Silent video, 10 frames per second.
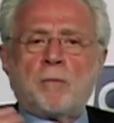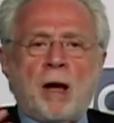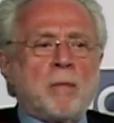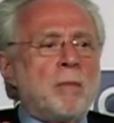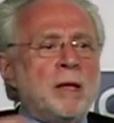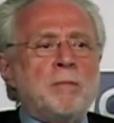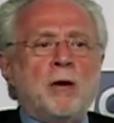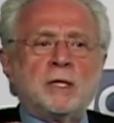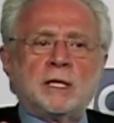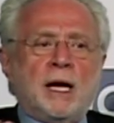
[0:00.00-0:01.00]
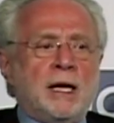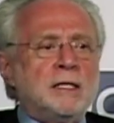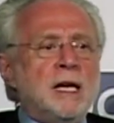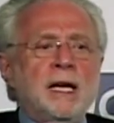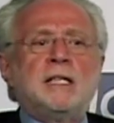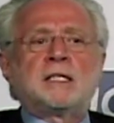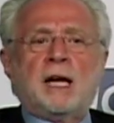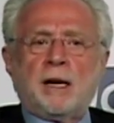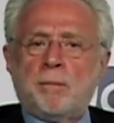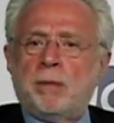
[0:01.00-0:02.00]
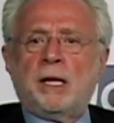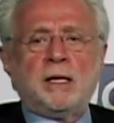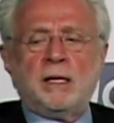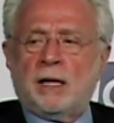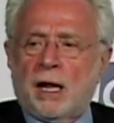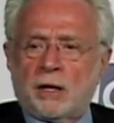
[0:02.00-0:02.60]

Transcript: probably both sides, each side $1 billion